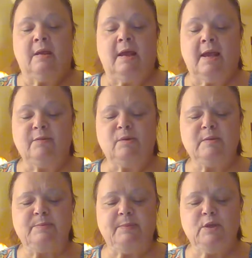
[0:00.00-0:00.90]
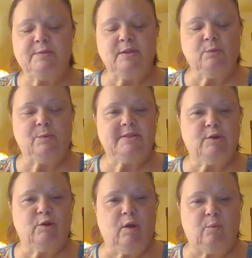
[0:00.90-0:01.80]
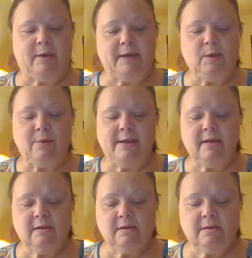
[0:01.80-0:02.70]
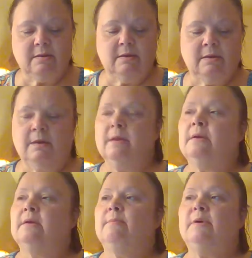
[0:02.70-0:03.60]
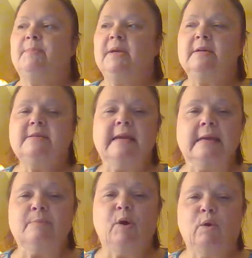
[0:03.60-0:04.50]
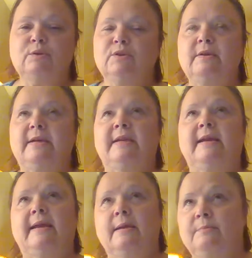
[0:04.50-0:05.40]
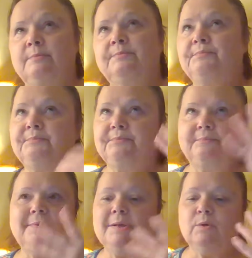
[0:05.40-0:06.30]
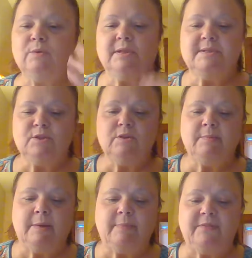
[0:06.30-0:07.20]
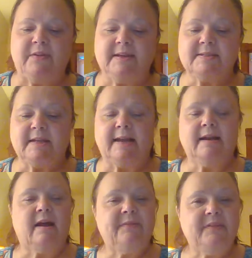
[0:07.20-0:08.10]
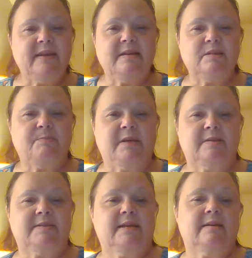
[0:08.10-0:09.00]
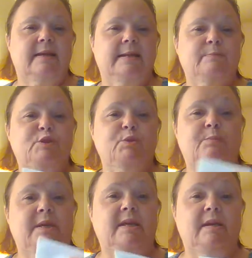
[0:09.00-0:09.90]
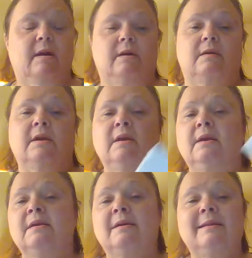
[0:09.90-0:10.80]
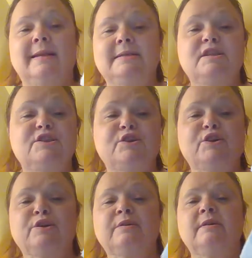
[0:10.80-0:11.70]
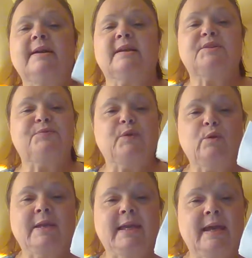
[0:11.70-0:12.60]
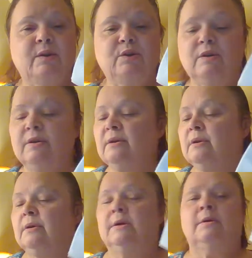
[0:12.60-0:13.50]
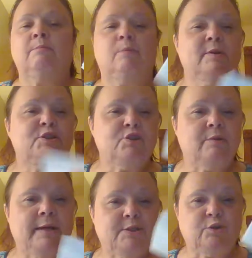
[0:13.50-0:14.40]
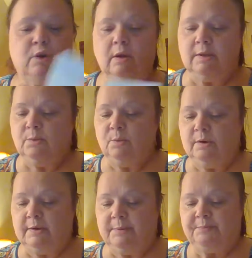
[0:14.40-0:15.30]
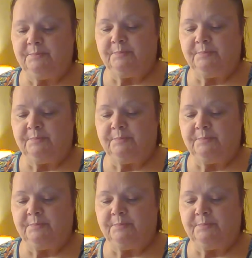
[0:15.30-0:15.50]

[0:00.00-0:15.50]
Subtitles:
I have always been using the ones that are already wet, but because I am older and I am, you know, concerned about my face, I got these because they claim to be a cleanser, exfoliator, moisturizer, all in one.